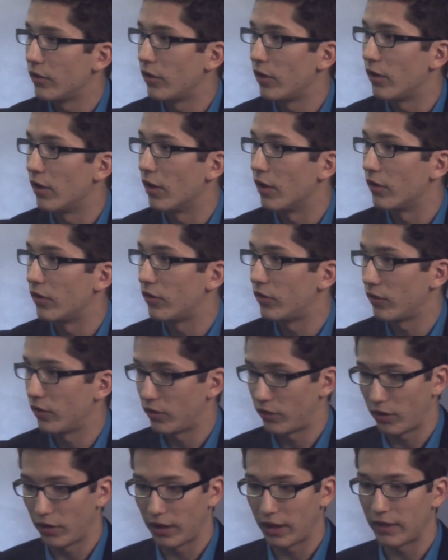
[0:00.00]
to
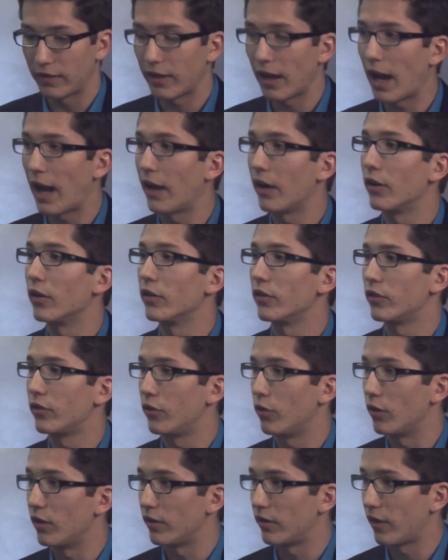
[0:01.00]
the entire
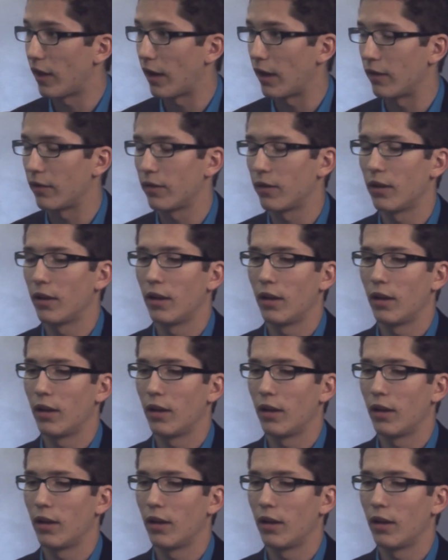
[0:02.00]
Student Senate.